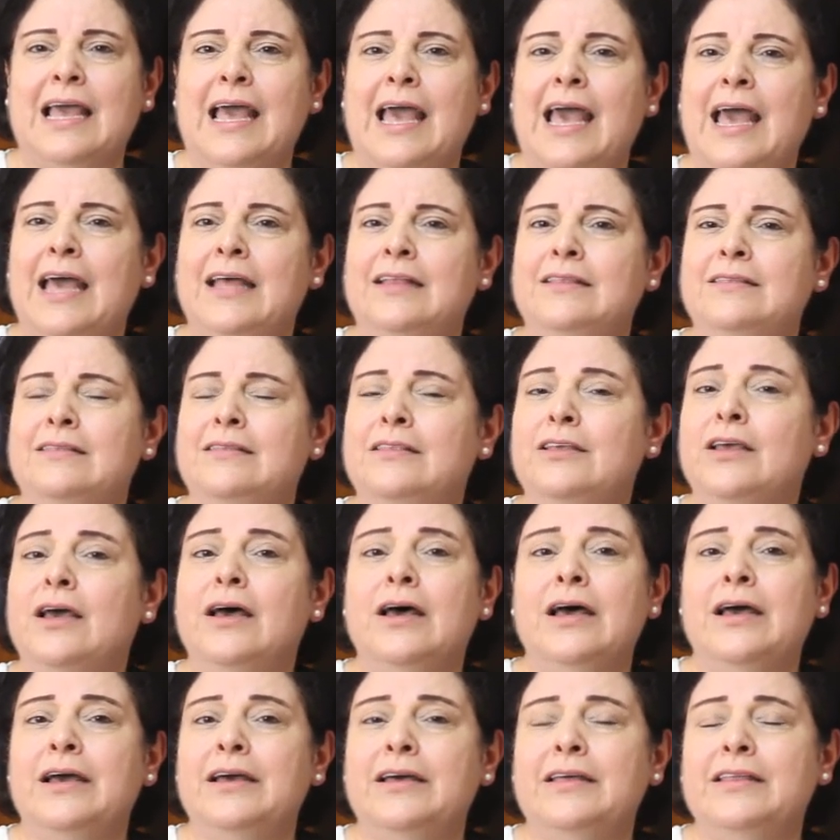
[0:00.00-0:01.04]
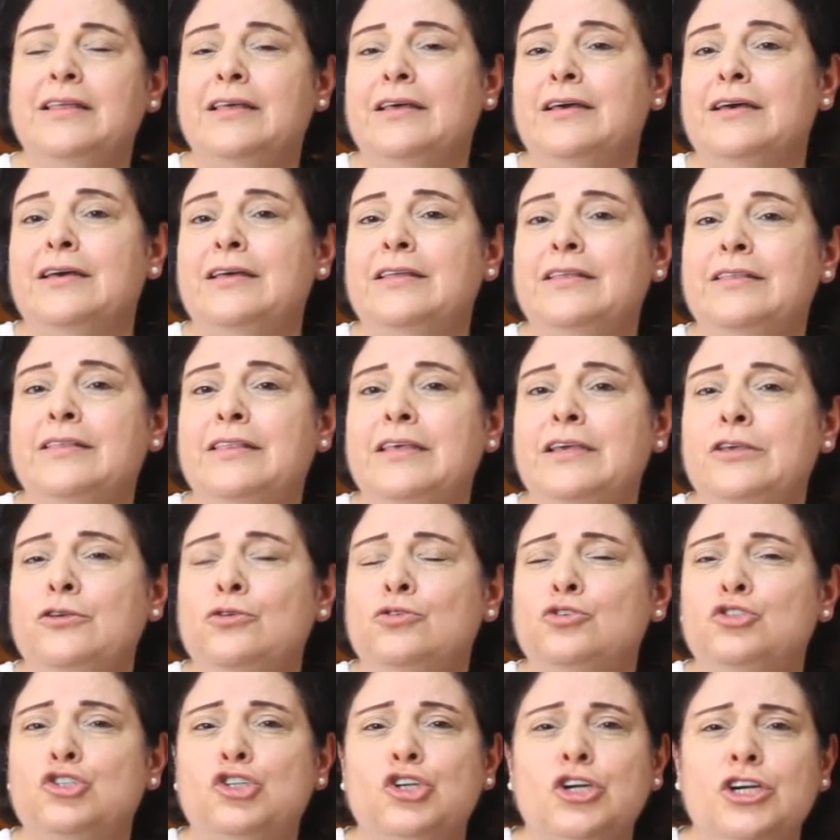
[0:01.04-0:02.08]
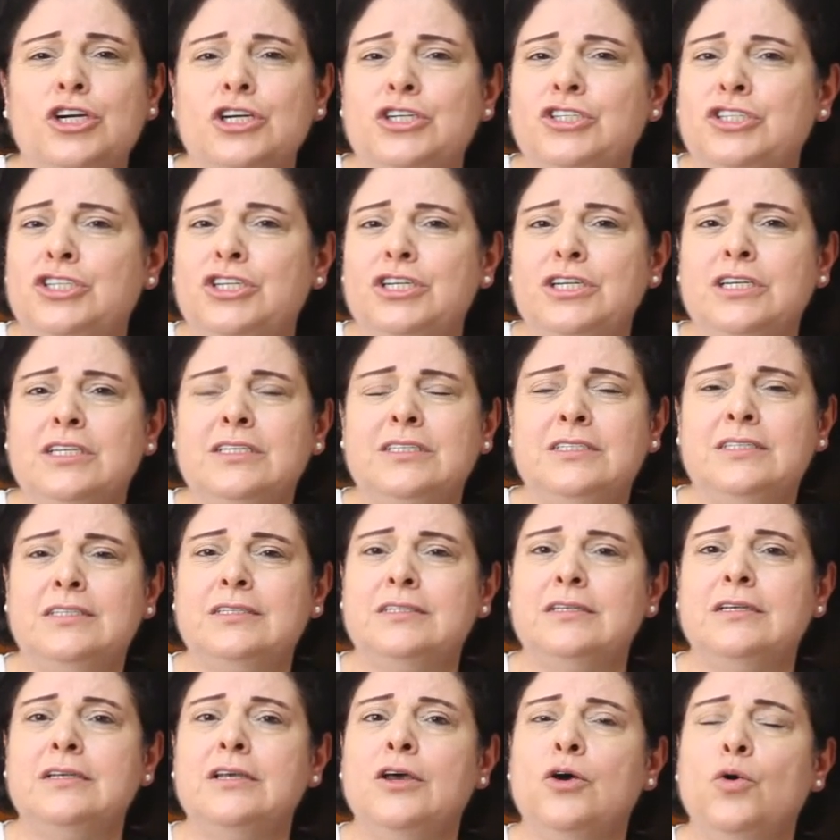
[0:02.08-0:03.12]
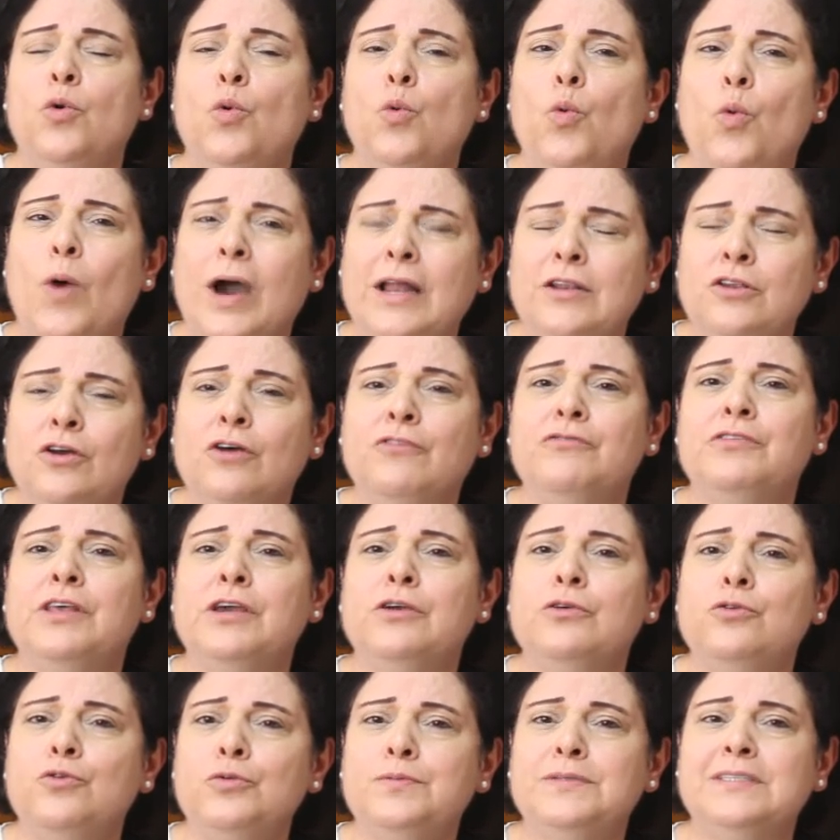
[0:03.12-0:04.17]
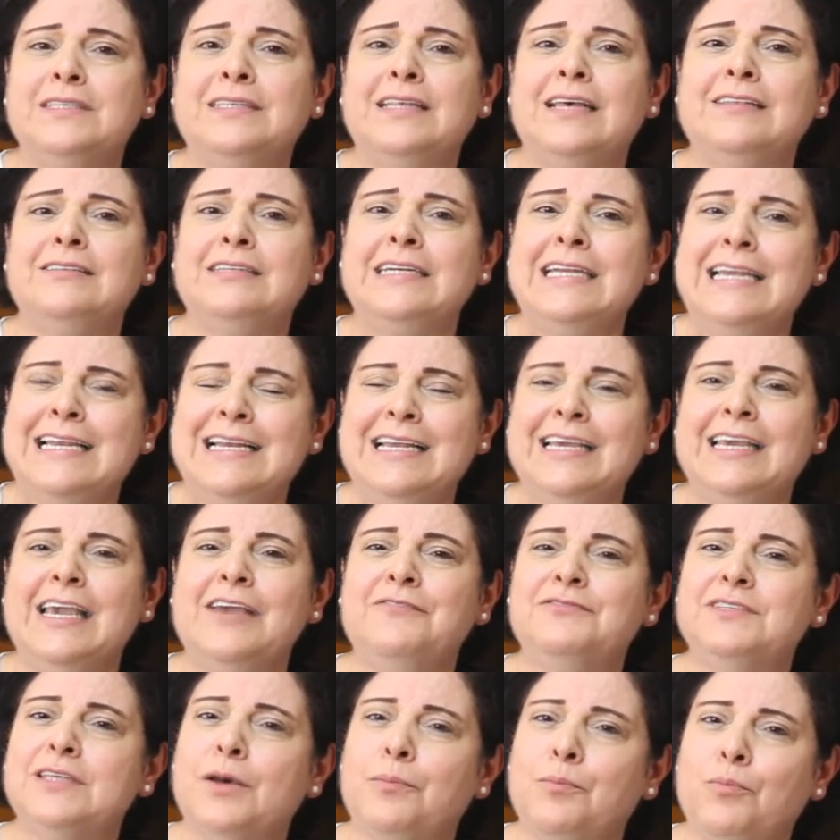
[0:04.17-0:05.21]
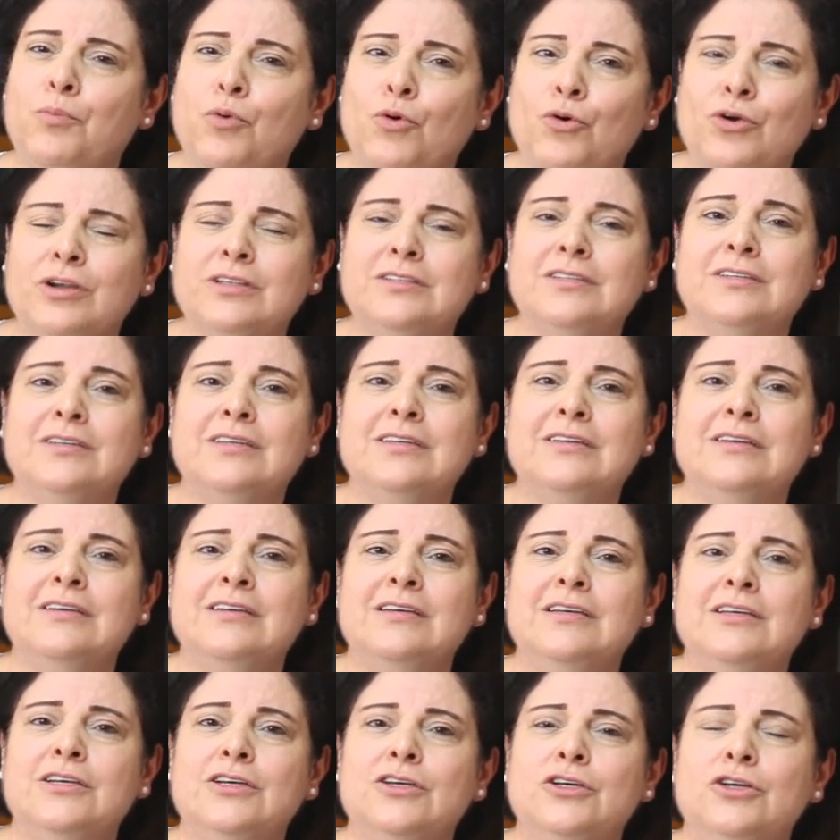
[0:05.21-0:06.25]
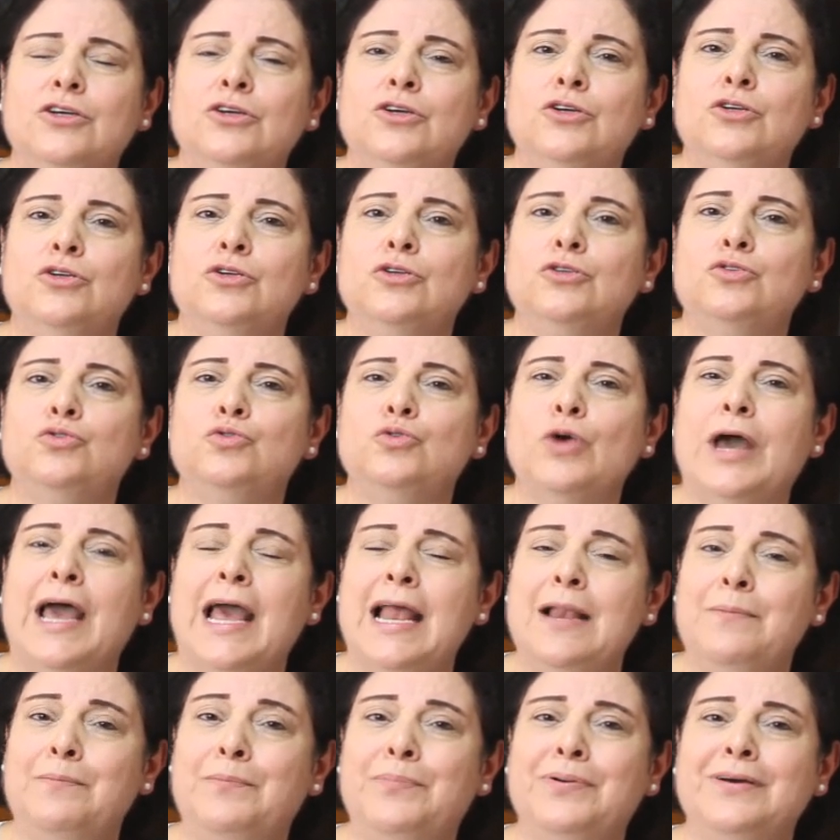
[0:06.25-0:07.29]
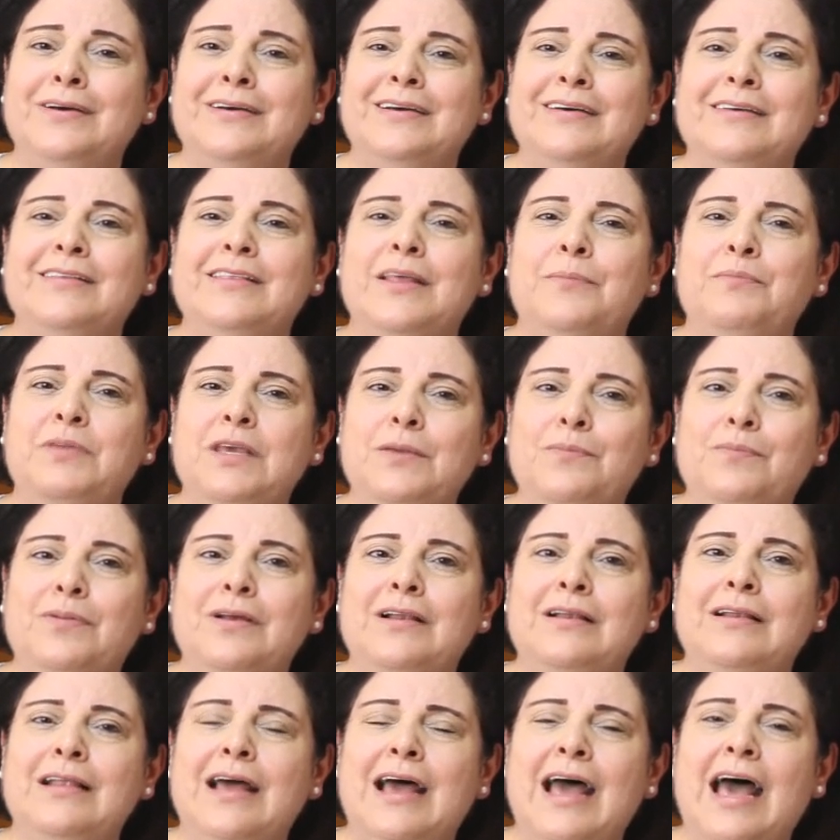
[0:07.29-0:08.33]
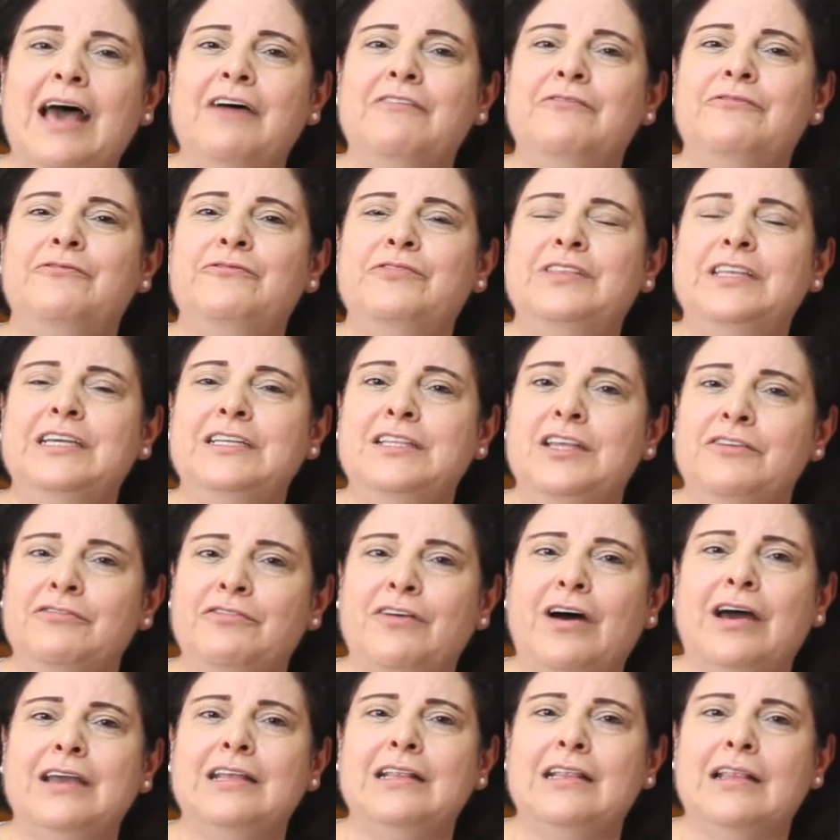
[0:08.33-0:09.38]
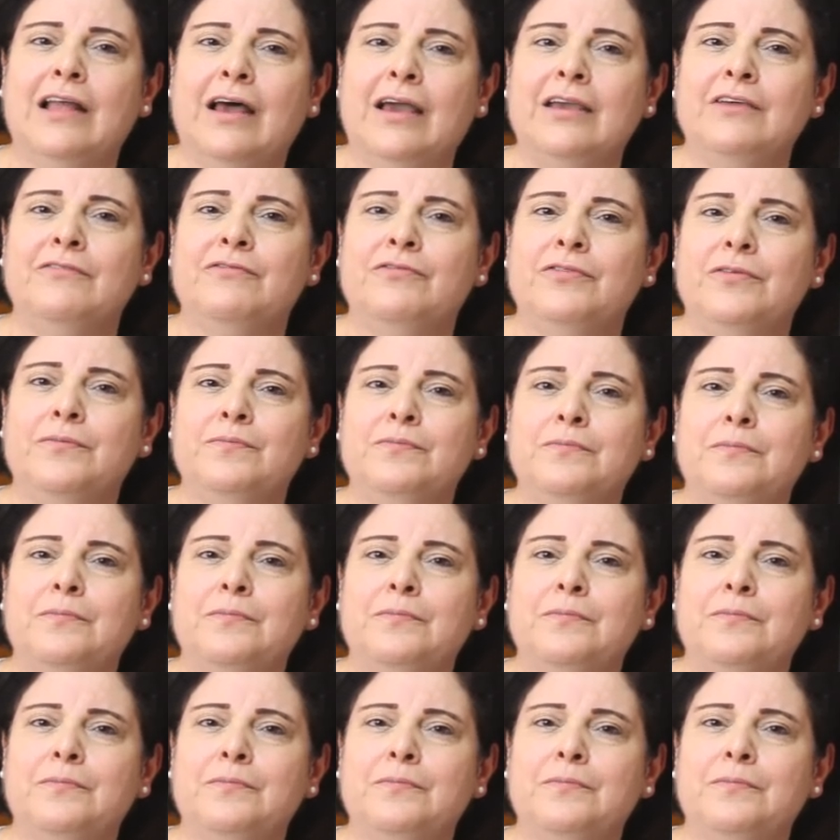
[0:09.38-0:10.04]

and your church is one of the groups that really gave support to help the people have dignified life.